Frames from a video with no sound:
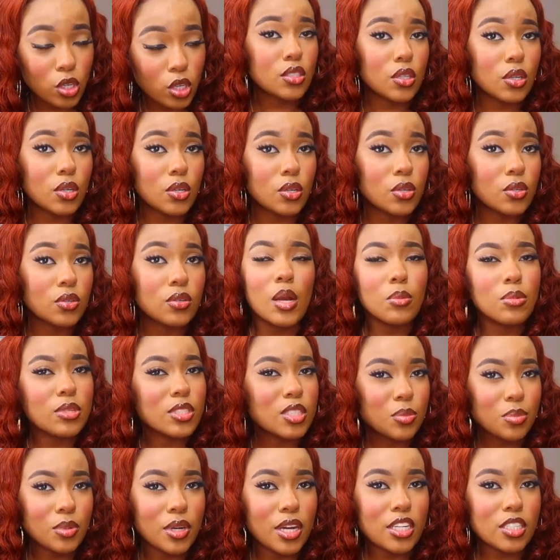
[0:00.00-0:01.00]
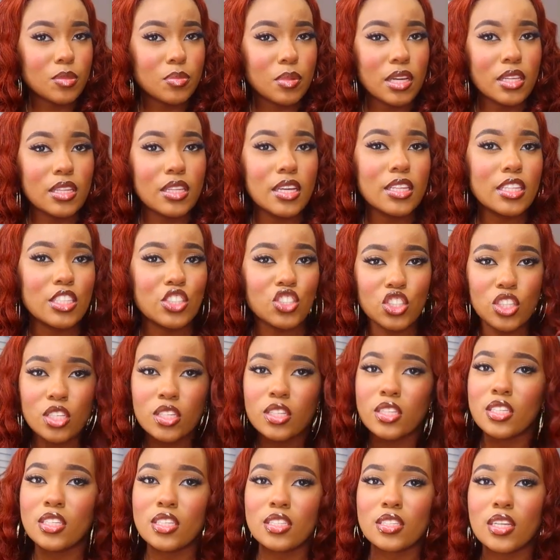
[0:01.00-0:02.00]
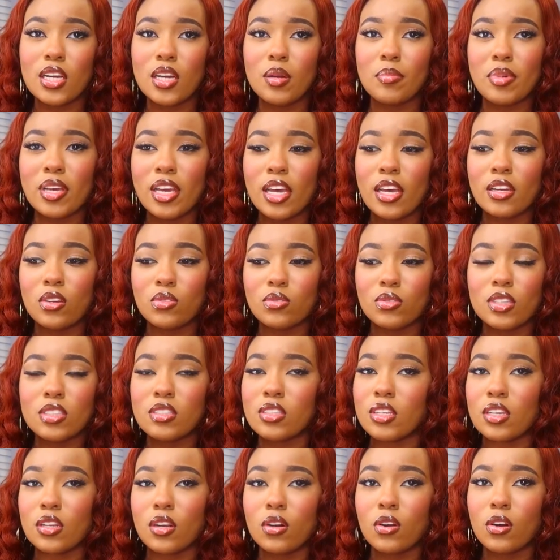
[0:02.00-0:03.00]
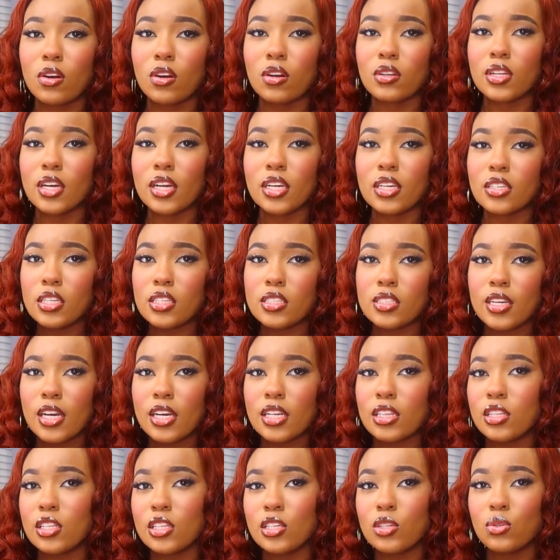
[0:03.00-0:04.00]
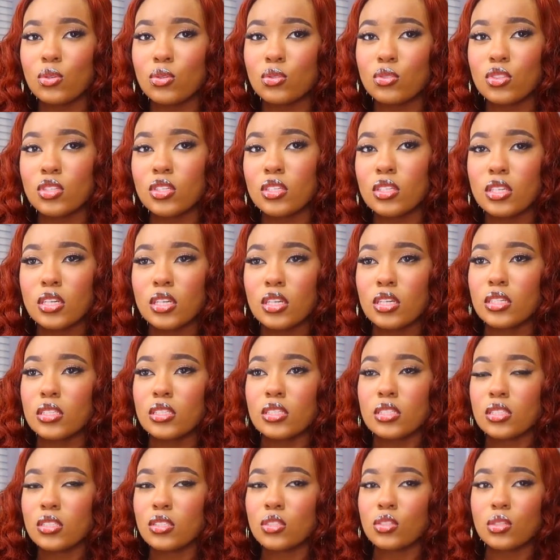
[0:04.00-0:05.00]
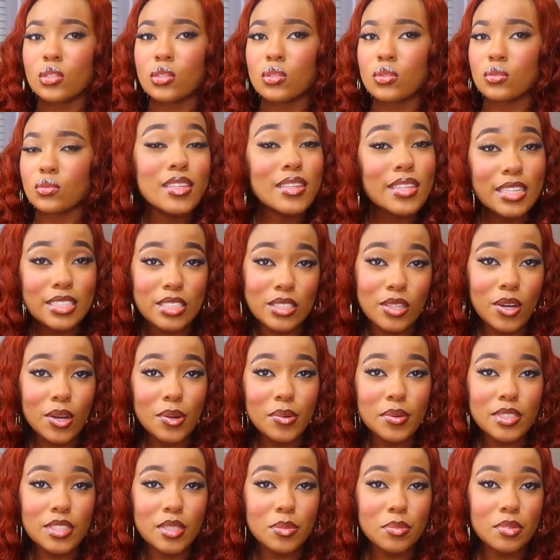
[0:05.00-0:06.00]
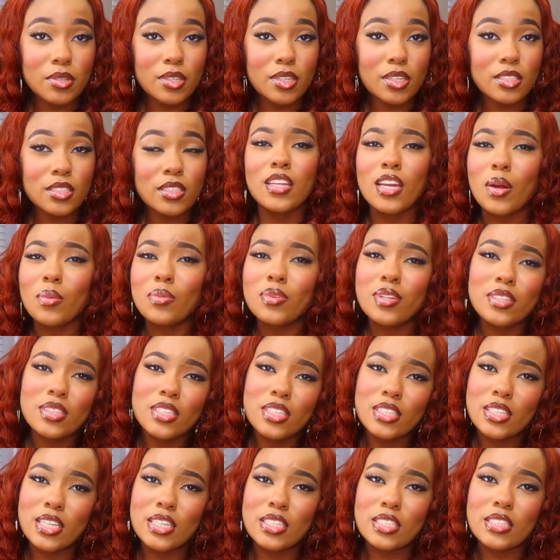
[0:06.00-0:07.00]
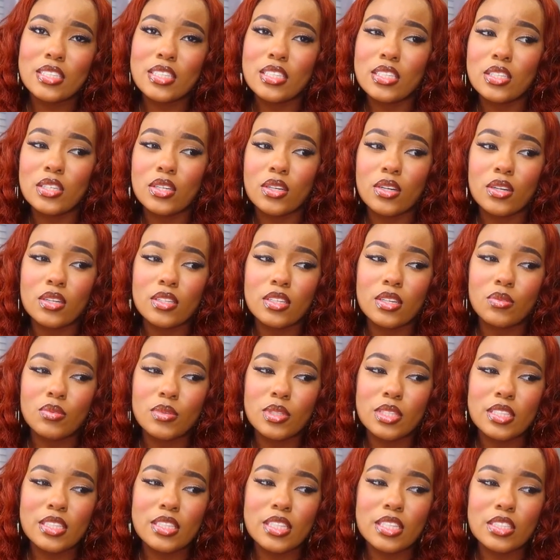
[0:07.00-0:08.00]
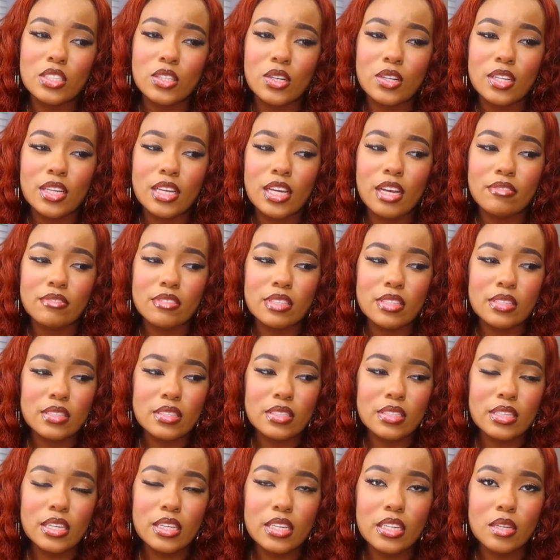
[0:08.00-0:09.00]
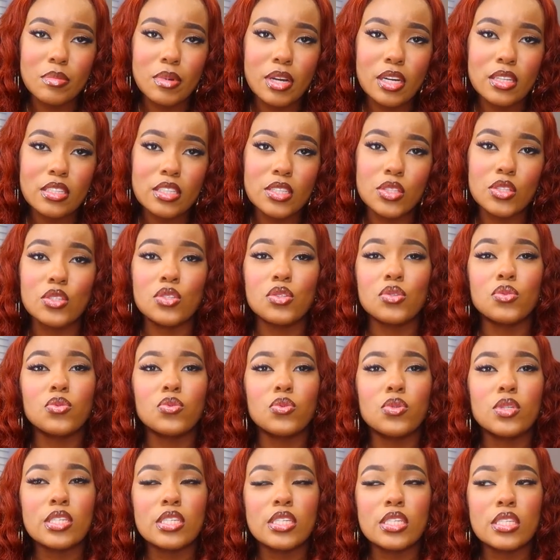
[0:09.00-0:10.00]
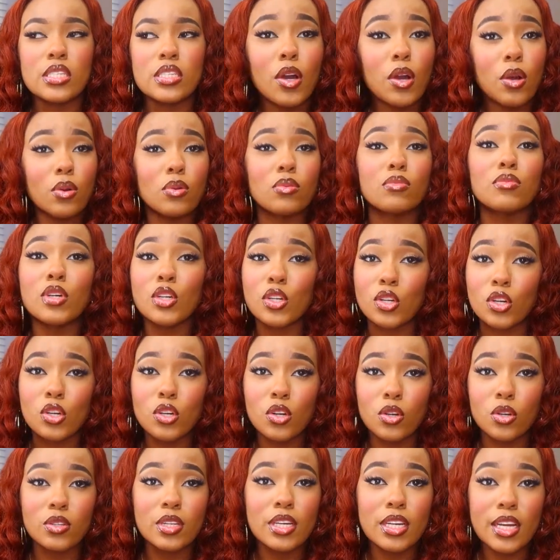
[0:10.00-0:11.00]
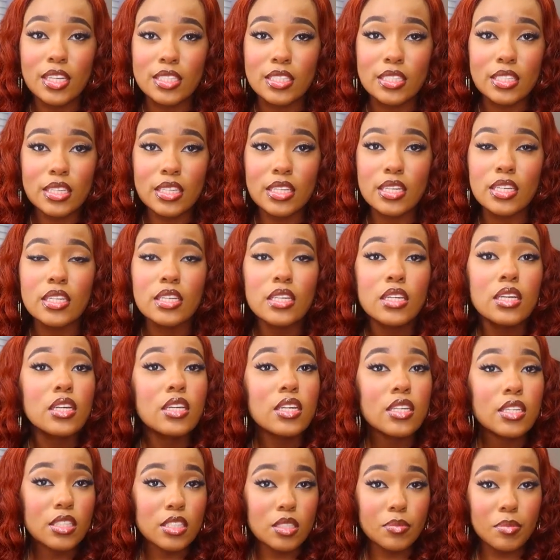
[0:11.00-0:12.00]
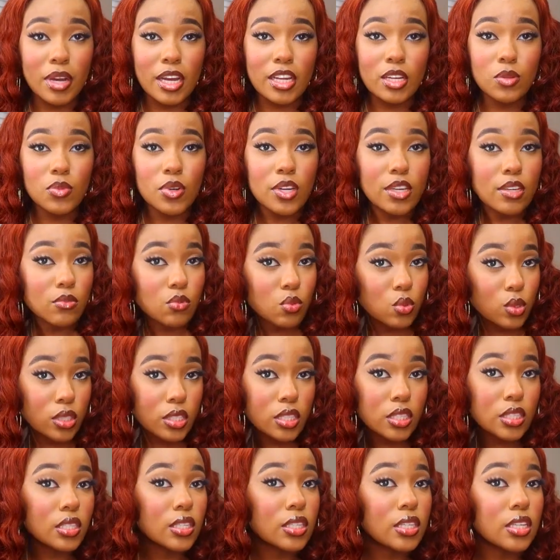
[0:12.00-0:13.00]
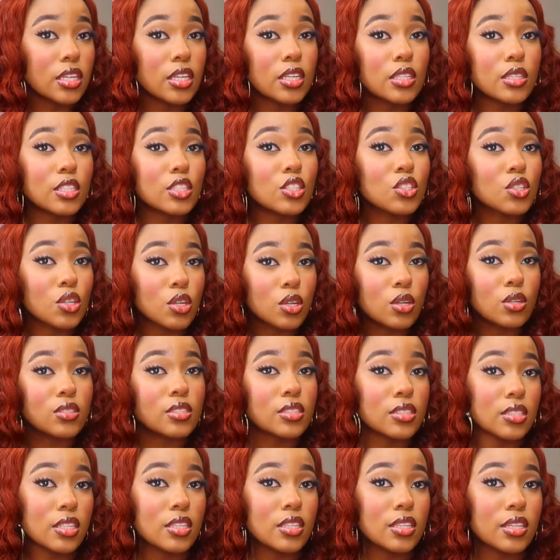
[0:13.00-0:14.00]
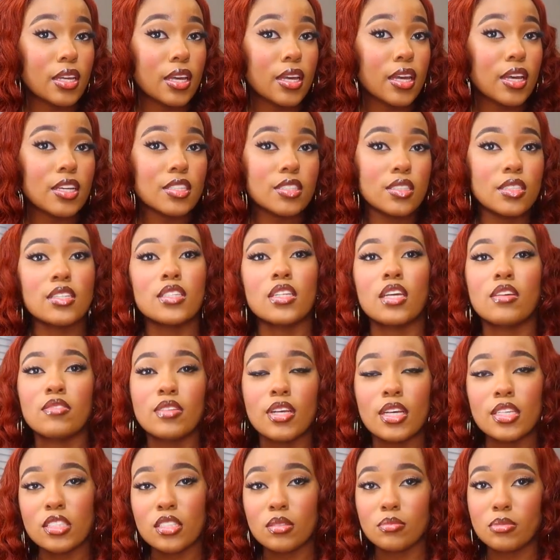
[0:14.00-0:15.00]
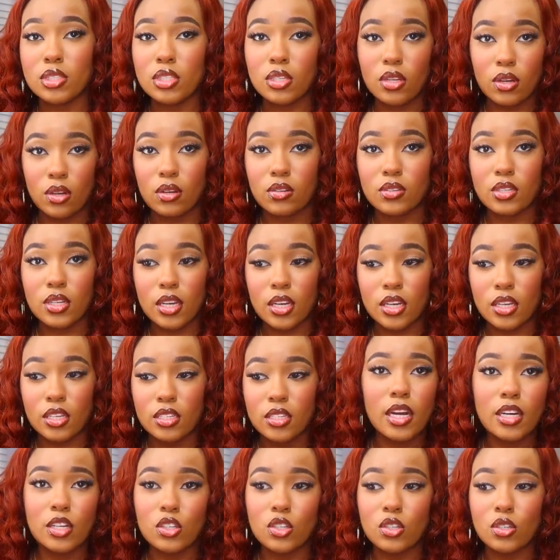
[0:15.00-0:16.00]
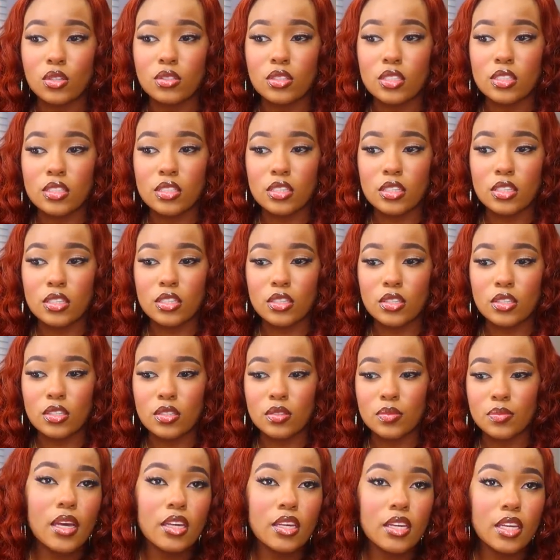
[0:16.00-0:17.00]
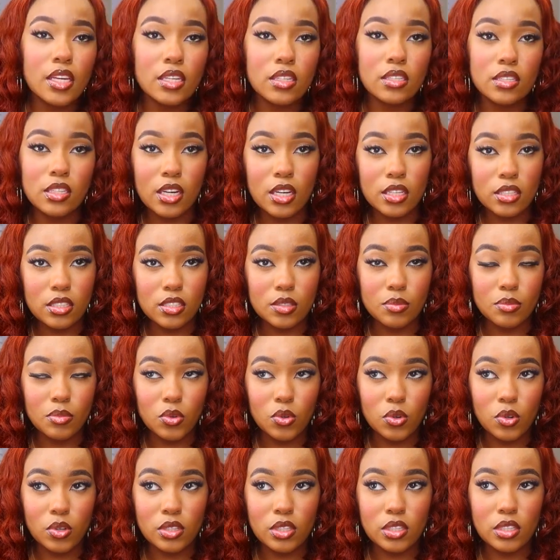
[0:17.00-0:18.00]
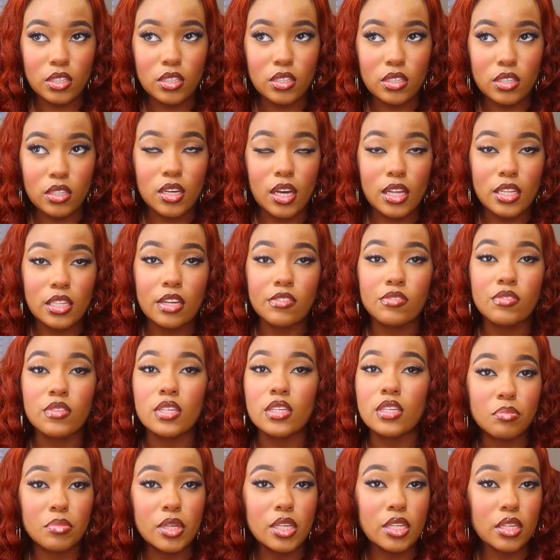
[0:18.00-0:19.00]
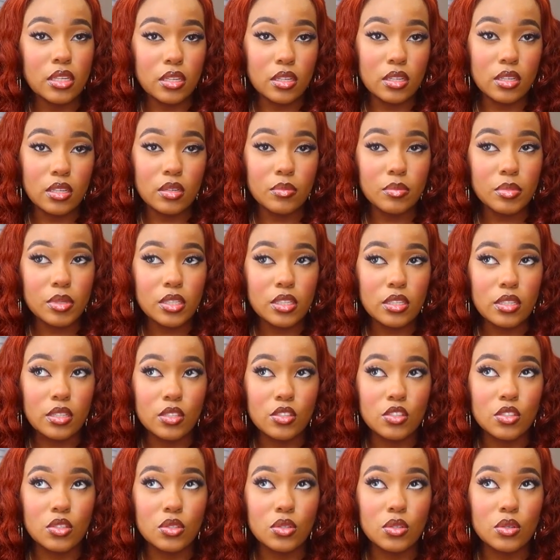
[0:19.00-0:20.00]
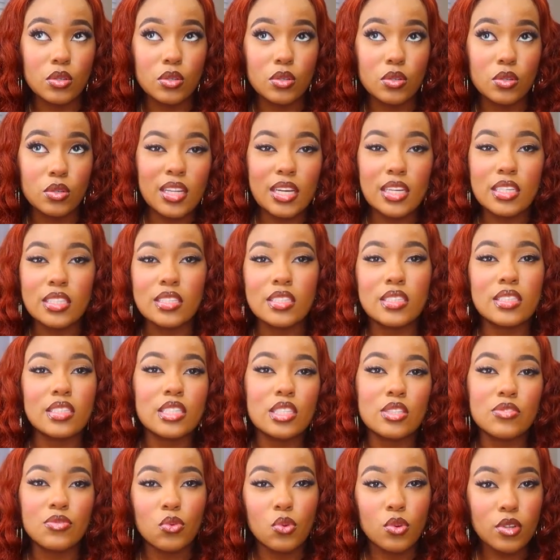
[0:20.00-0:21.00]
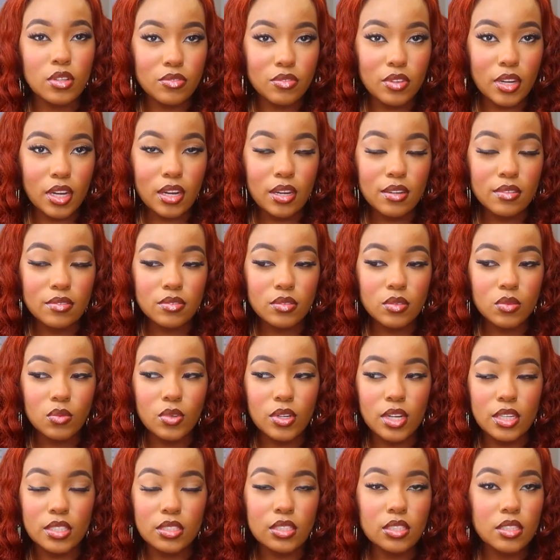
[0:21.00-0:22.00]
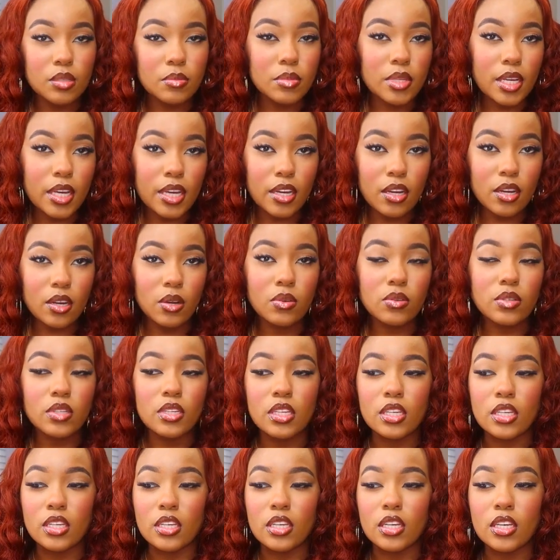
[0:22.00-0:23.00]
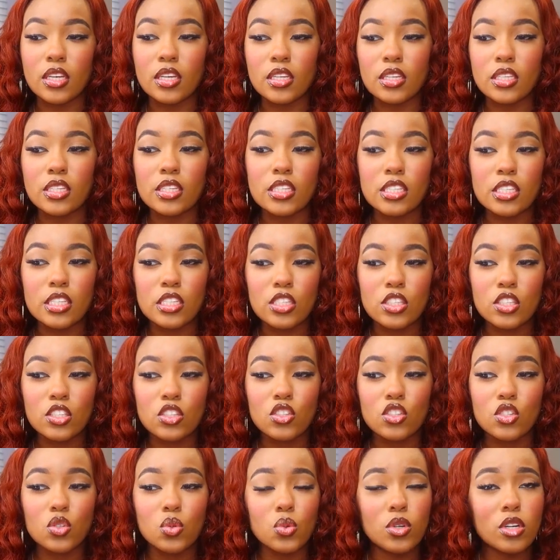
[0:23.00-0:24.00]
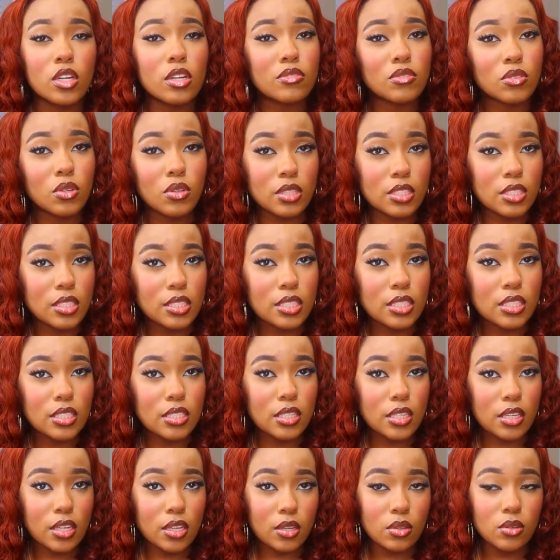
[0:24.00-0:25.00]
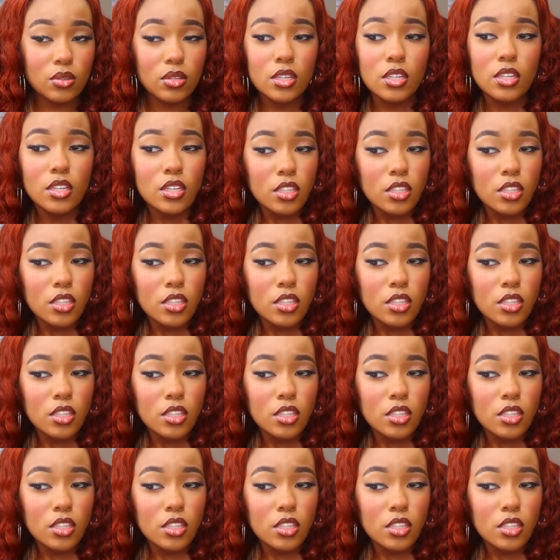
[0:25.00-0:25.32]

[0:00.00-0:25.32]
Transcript: So I'm really surprised about that. The shedding is not bad on this at all. Like it's like little to none. So that's always a plus. And I really think that's it, y'all. I really think that's all I have to say about this unit. Oh, the curl. Like I said, it's a body wave wig and these curls did last. Like they've lasted me all night. I curled this hair at 8 o'clock this morning. I left it pinned up until like 6.45 when I took them down and it's 12.36 now.